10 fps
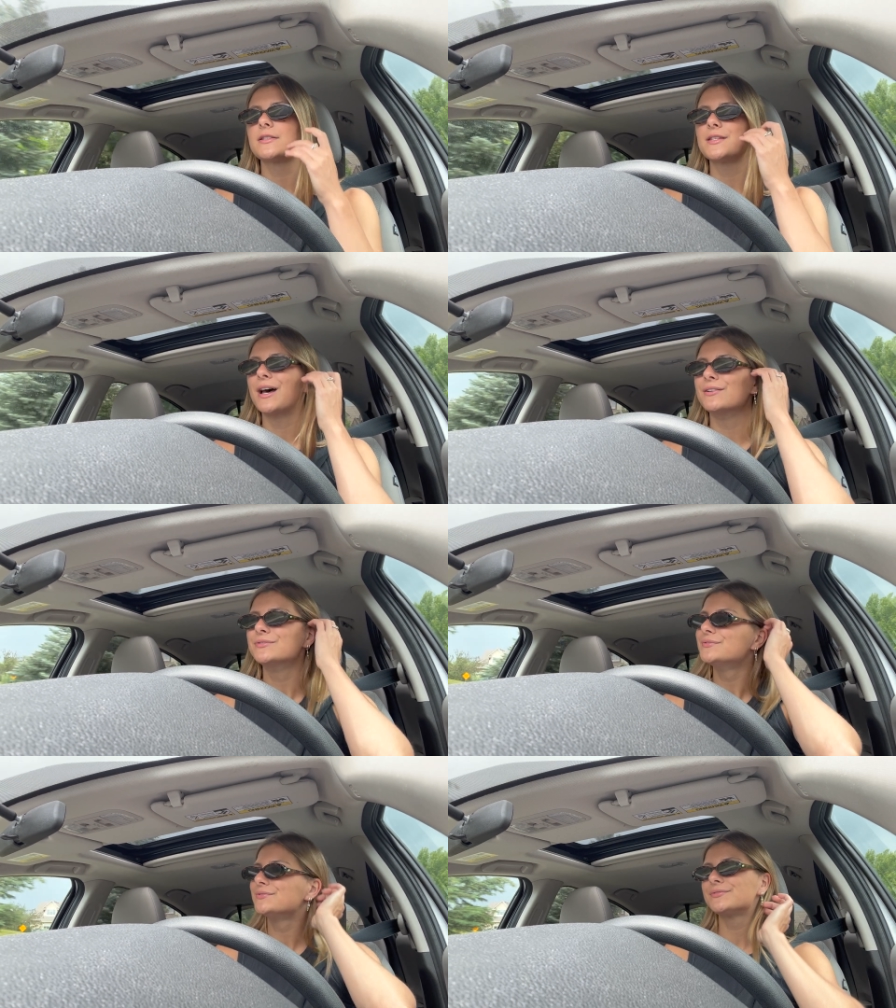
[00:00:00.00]
So
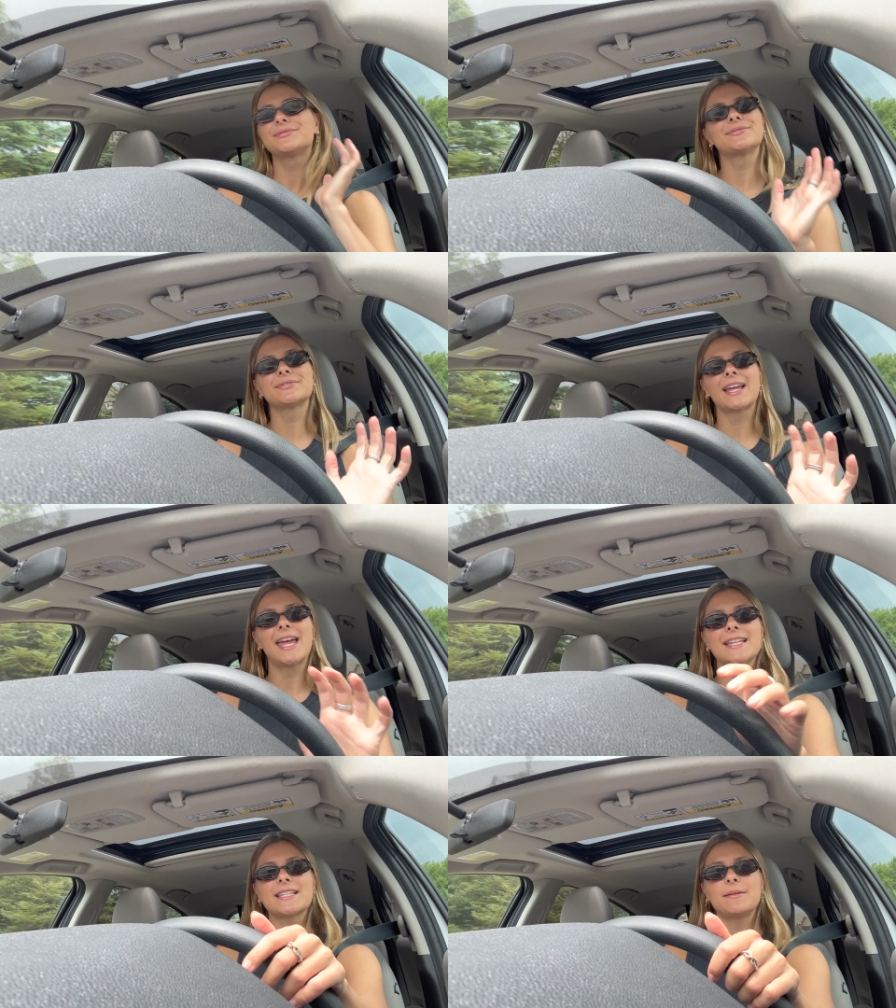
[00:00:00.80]

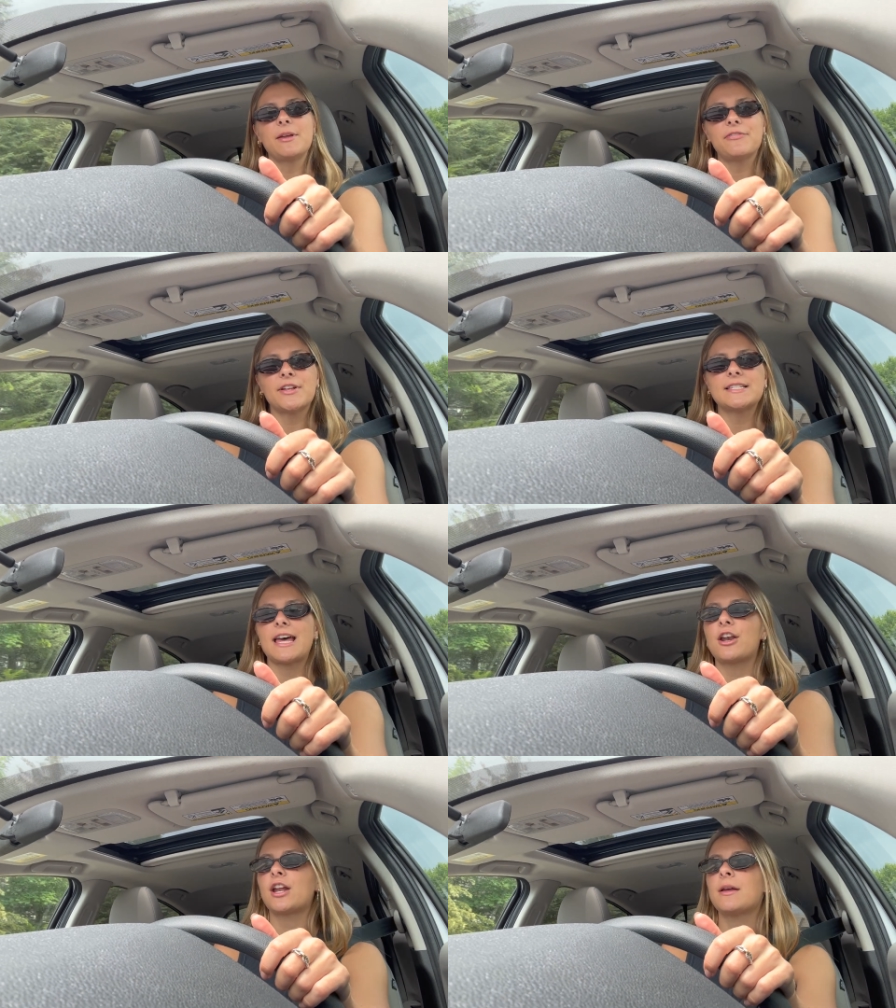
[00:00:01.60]
it's gonna be a fun
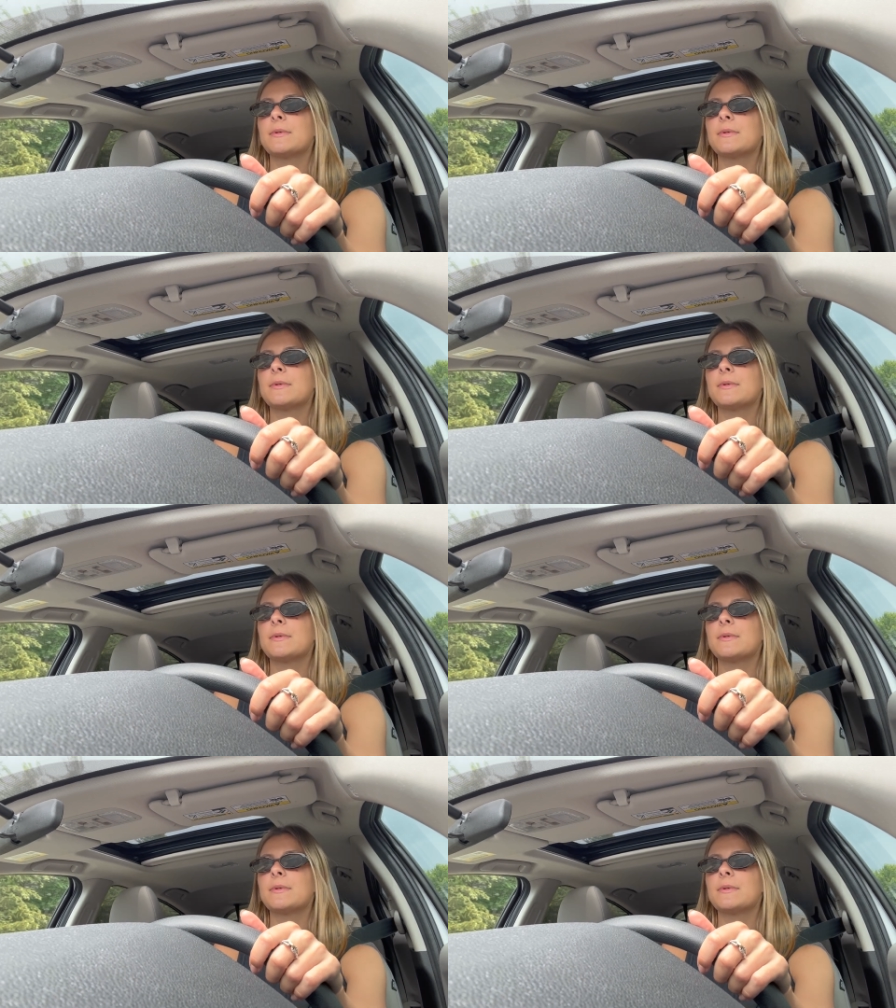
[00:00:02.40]
Saturday.